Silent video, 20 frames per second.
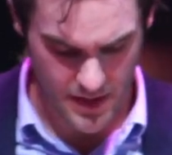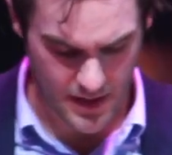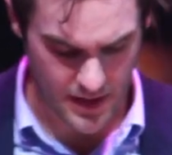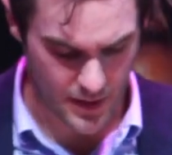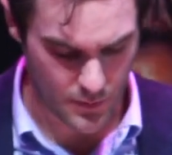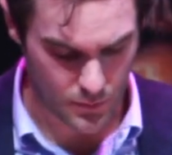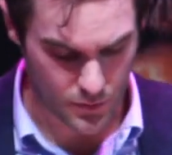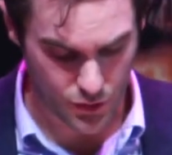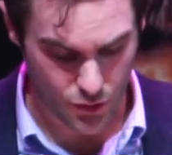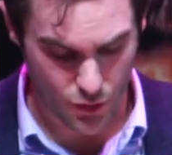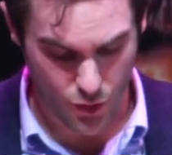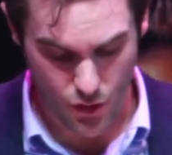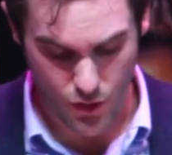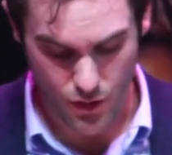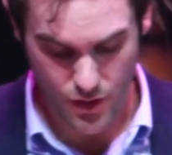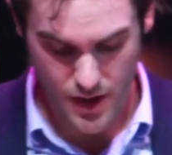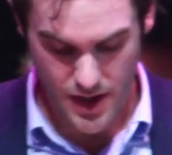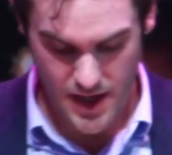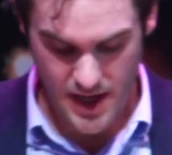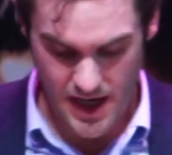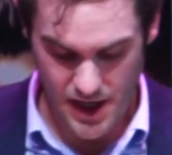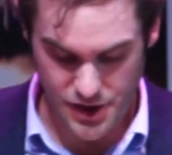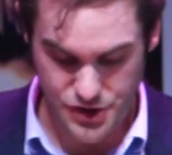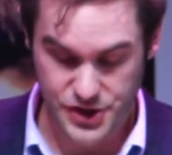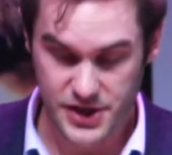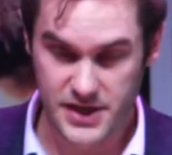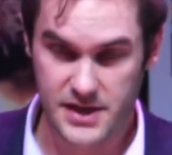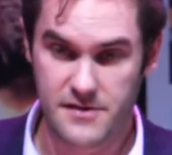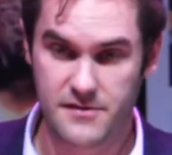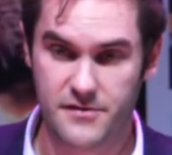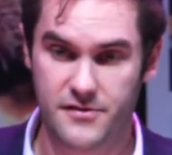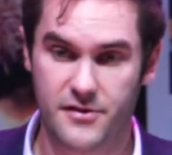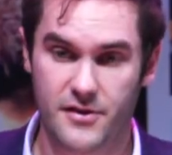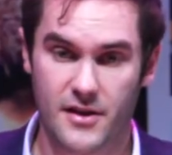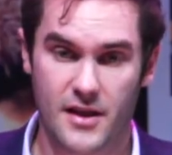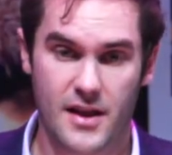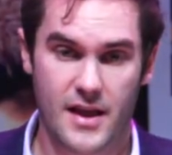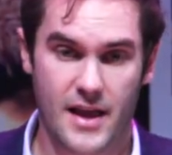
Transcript: It will not achieve